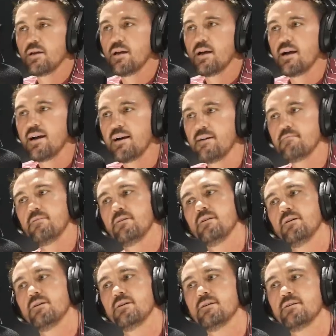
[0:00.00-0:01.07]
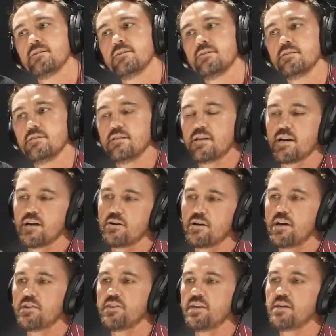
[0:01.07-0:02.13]
Um, you know,
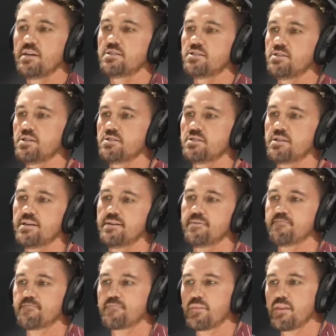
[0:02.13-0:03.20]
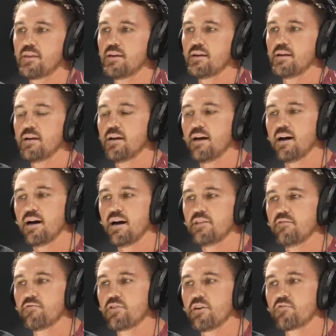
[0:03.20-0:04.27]
I think it's just uh,
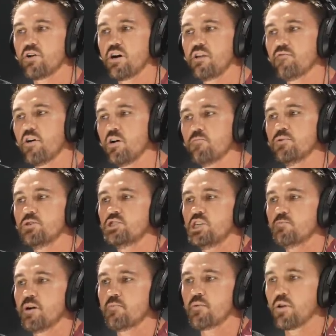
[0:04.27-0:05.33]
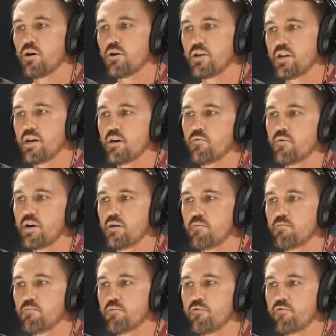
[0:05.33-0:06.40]
they've, they've kind of opened the gym up a lot now where
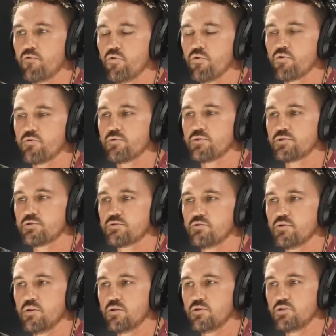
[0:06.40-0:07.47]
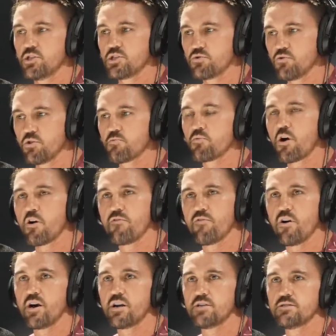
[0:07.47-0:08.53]
before it was just all the pro
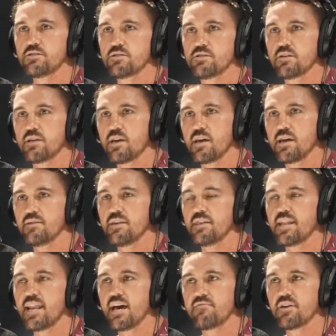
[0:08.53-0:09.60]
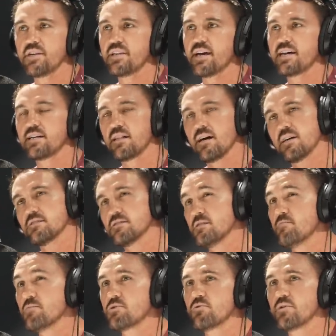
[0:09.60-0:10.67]
fighters and then they'd have their day classes
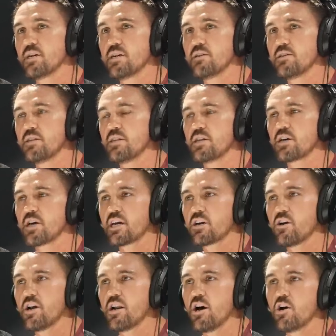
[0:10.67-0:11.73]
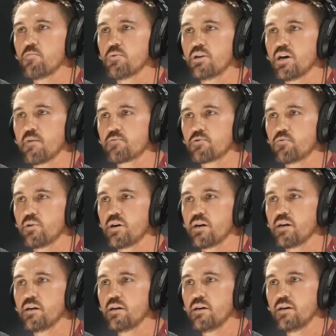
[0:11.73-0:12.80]
in between and then it, it kind of opened up to where